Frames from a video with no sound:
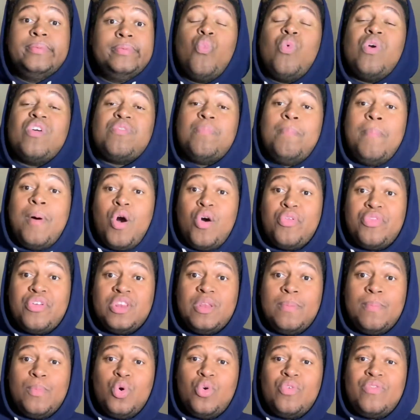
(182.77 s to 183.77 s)
With both
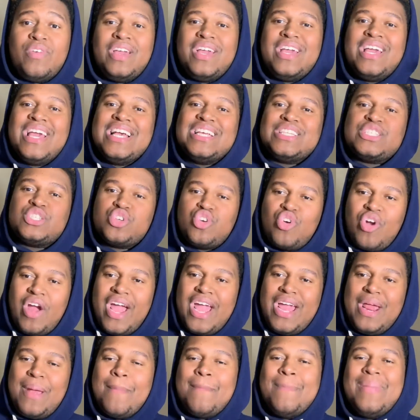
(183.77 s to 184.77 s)
in the movie, it's
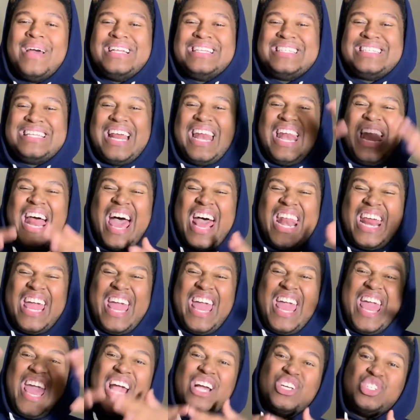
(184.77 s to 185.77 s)
great, but it's a lot
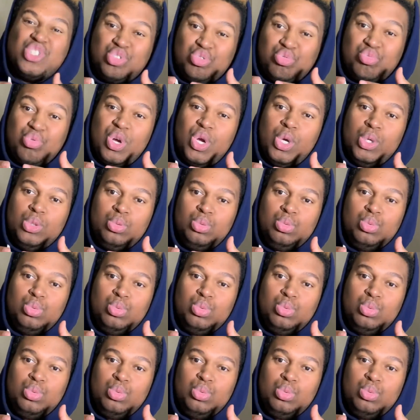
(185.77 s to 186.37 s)
of extra.